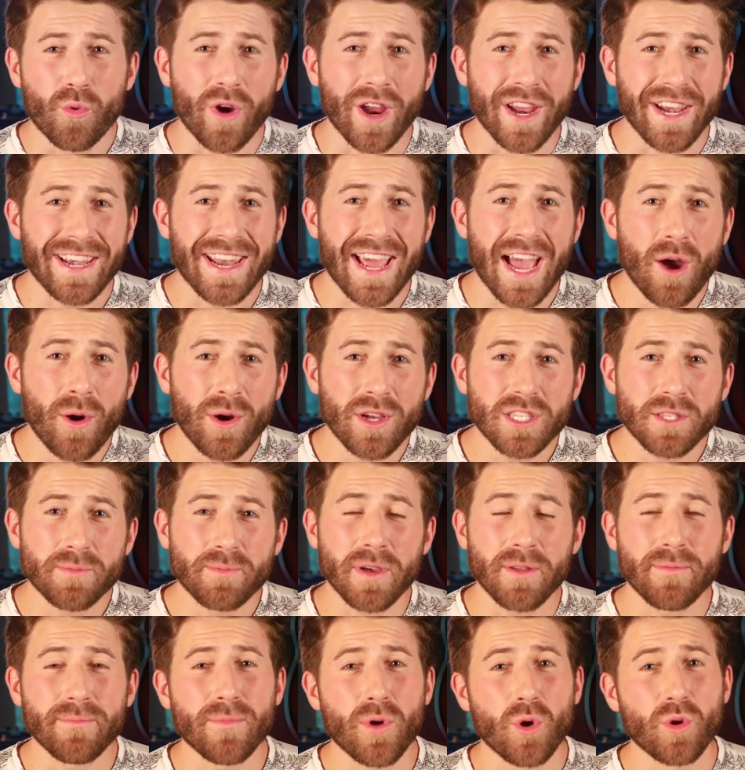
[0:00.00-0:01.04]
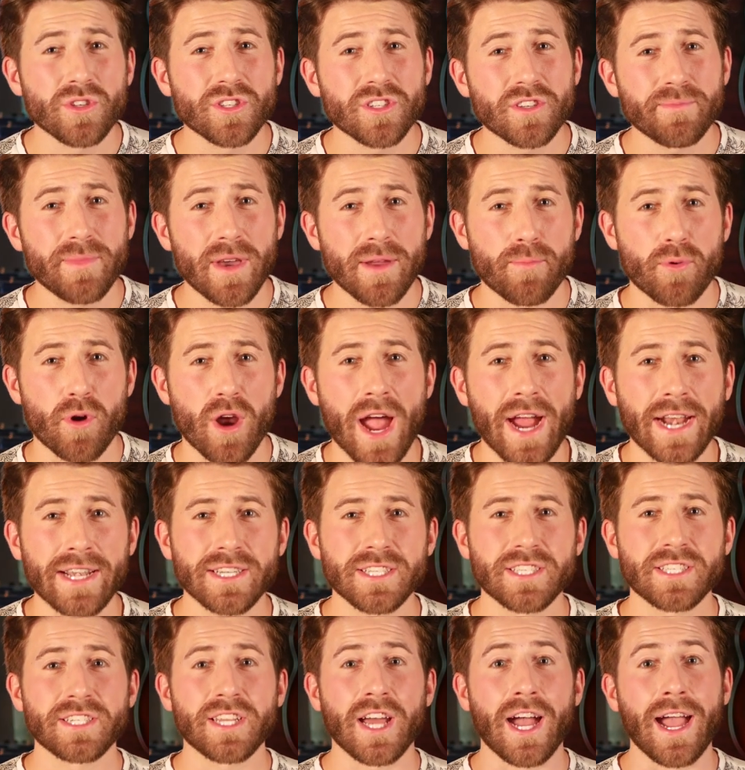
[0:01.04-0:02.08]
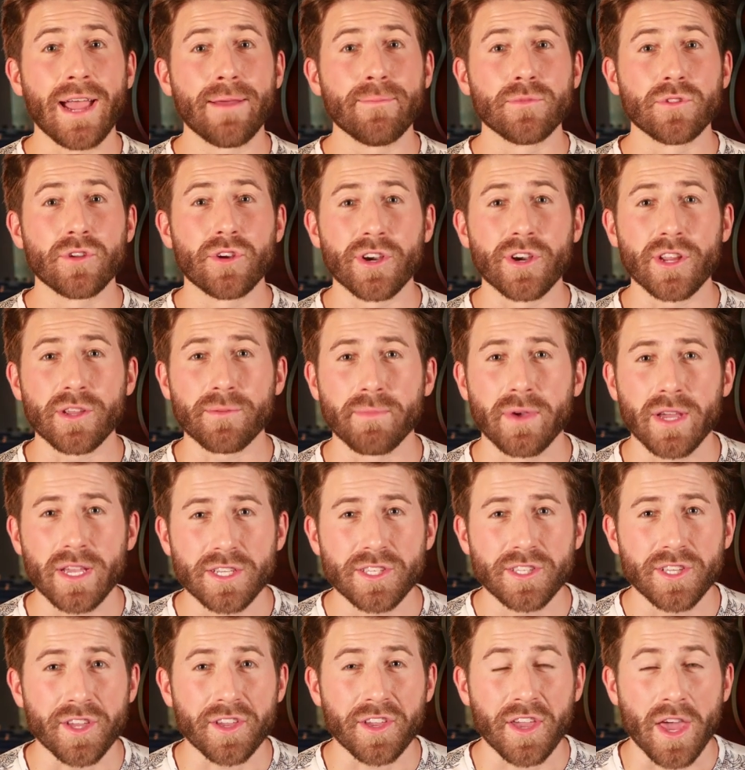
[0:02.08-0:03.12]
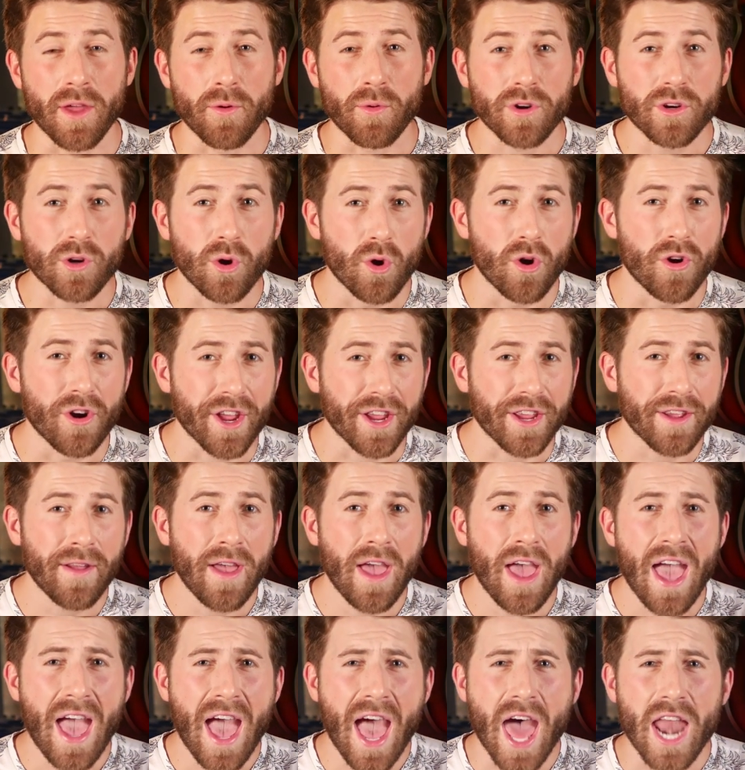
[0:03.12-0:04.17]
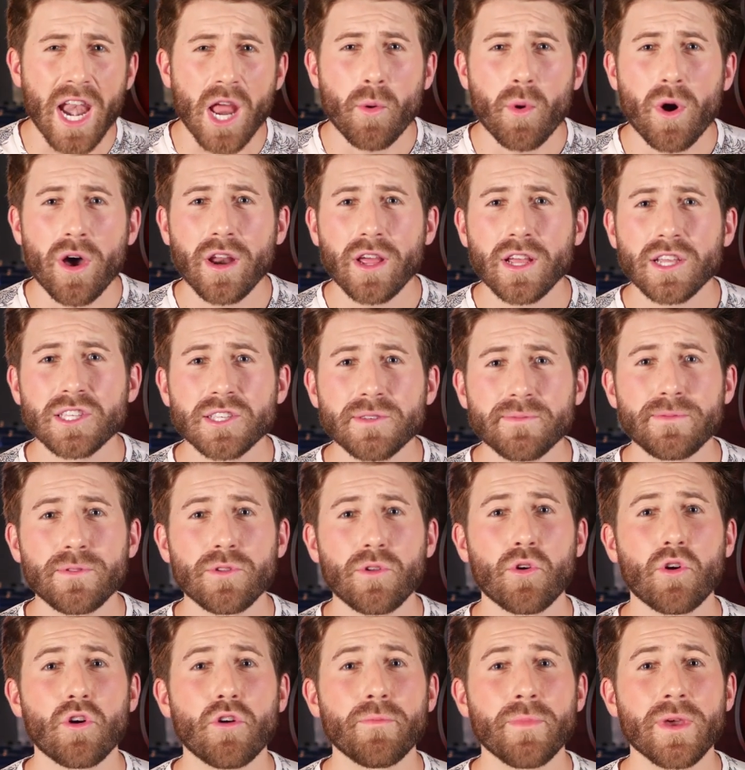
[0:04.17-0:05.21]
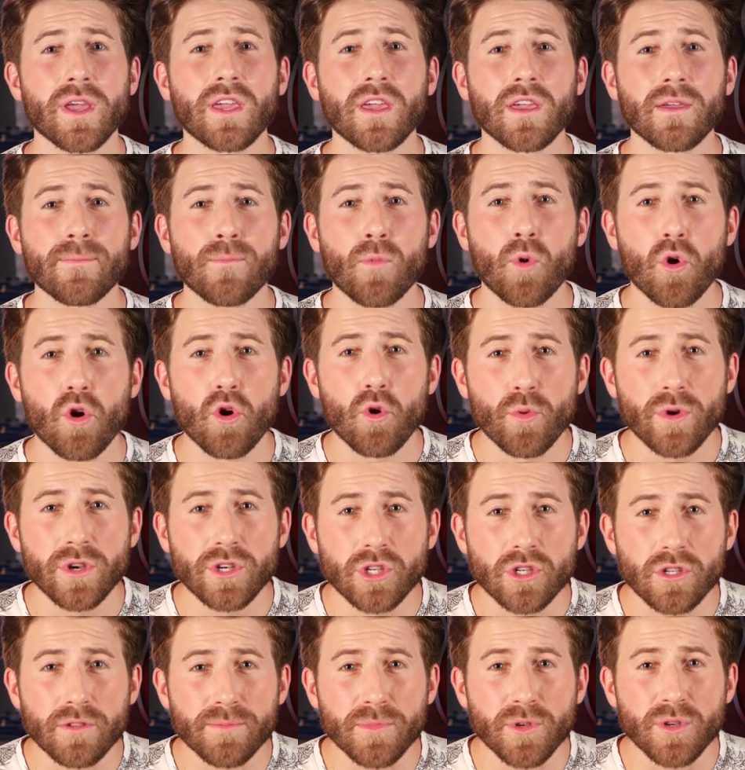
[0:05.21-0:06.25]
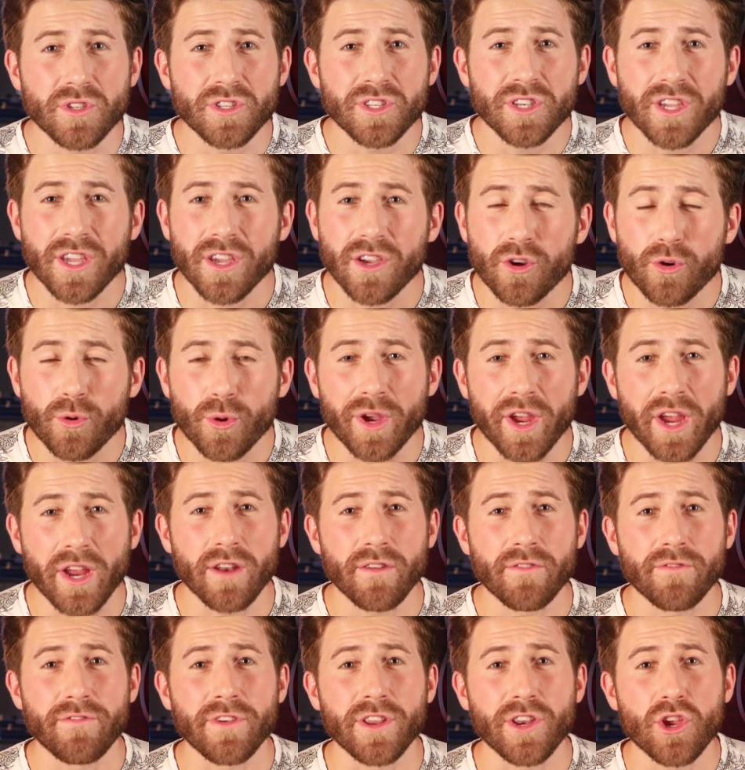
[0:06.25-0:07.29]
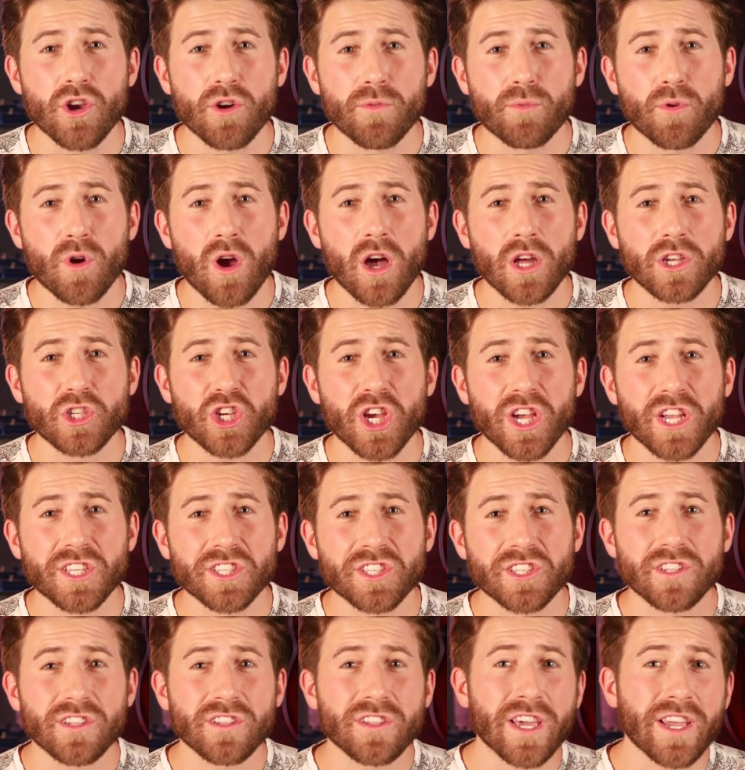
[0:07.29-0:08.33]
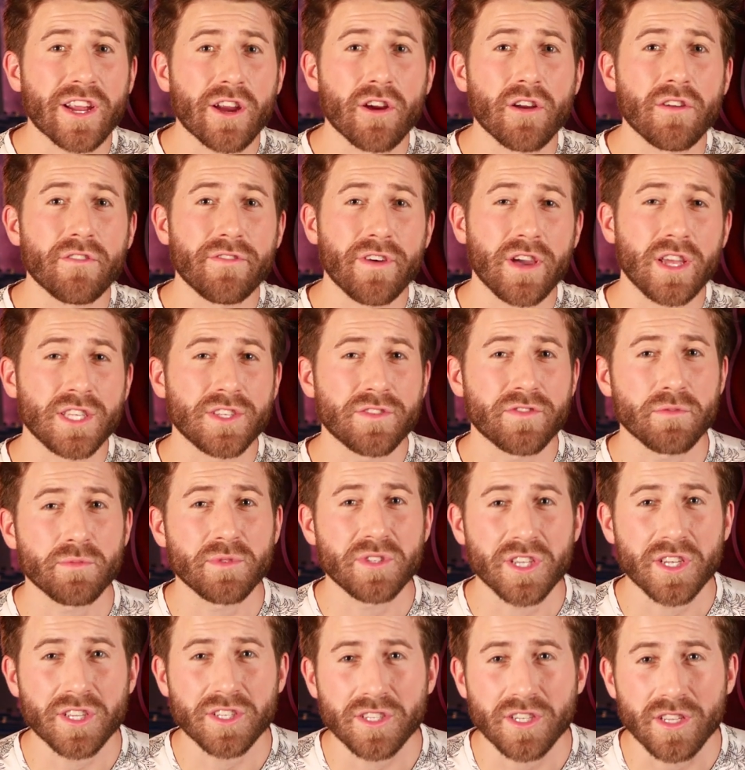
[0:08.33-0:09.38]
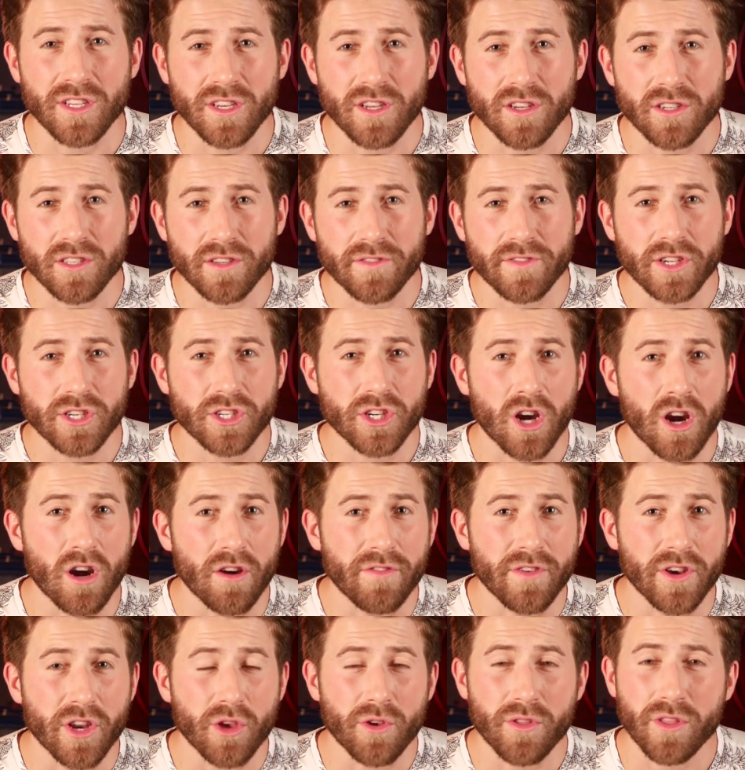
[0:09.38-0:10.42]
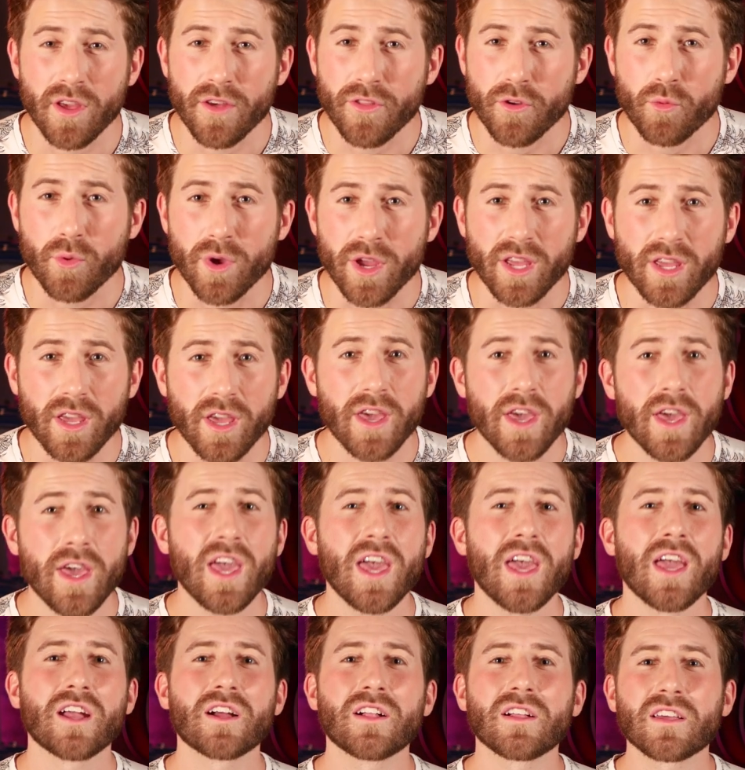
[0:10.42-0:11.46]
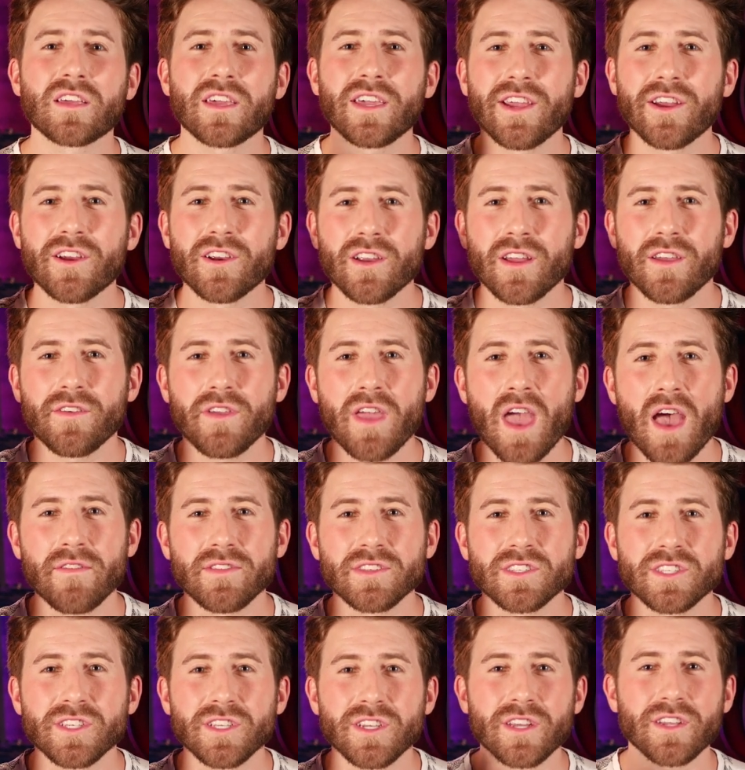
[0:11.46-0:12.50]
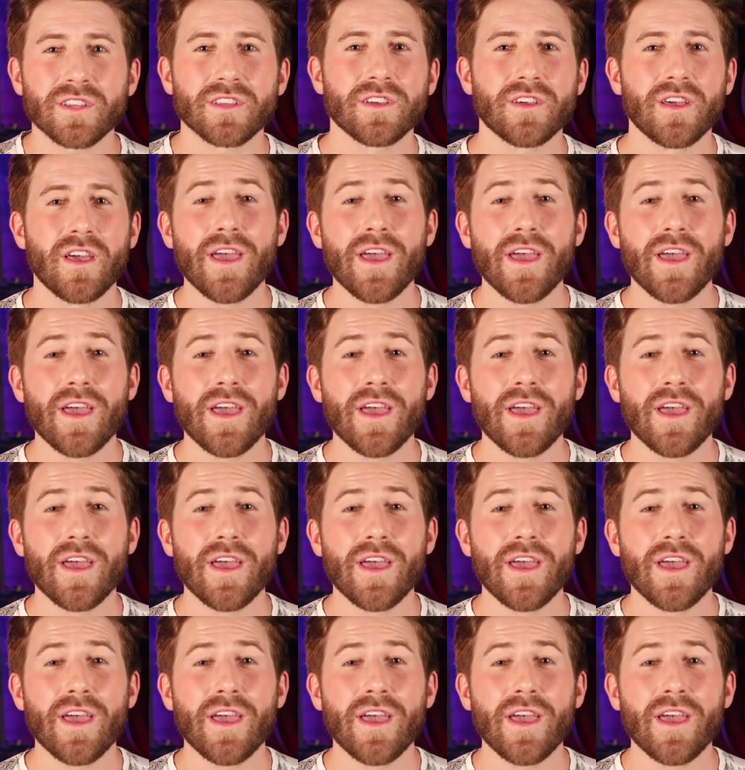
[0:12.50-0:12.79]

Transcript: Right now, I spend most of my practice time learning mixing and recording, and I want to explore making more original music and creative video projects like our advice from 16 years of guitar video the other week. Click here if you haven't seen it.